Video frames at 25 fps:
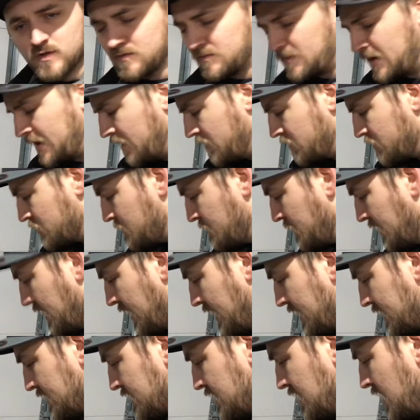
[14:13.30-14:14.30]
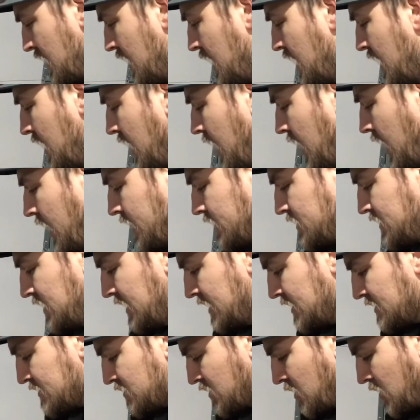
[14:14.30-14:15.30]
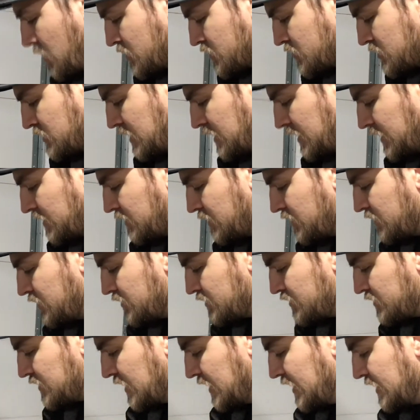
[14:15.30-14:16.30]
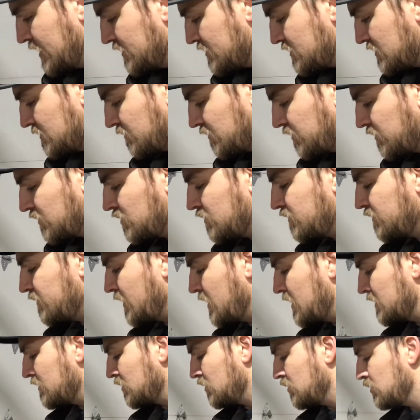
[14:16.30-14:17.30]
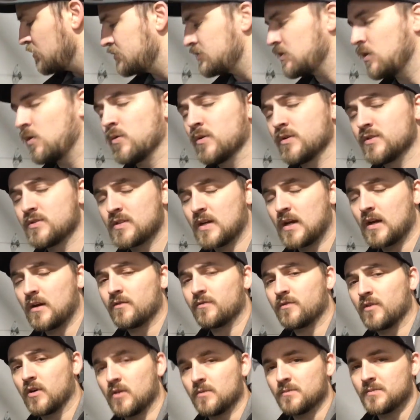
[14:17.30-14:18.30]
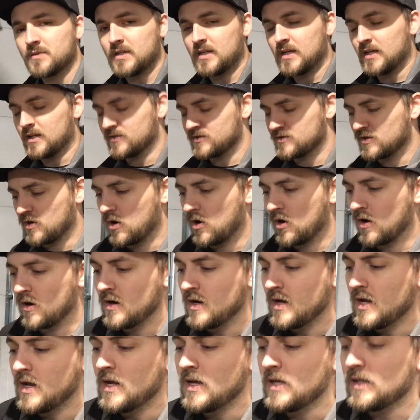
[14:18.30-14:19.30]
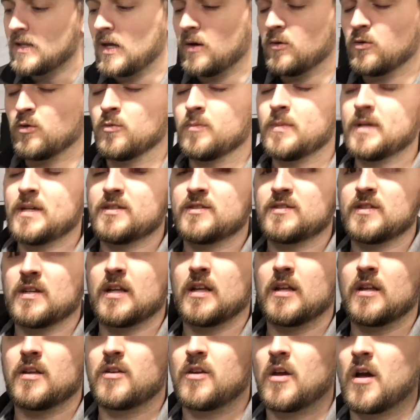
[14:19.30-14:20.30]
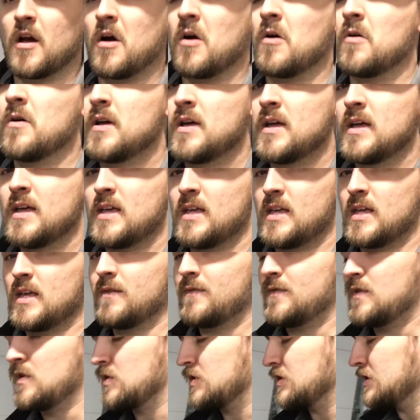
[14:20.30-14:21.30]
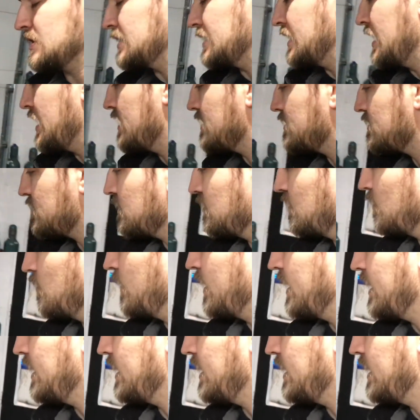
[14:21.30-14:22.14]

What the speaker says: Aerospace, TSR stickers, and some fun little toys there from TSR that we'll be sending y'all if you can guess the weight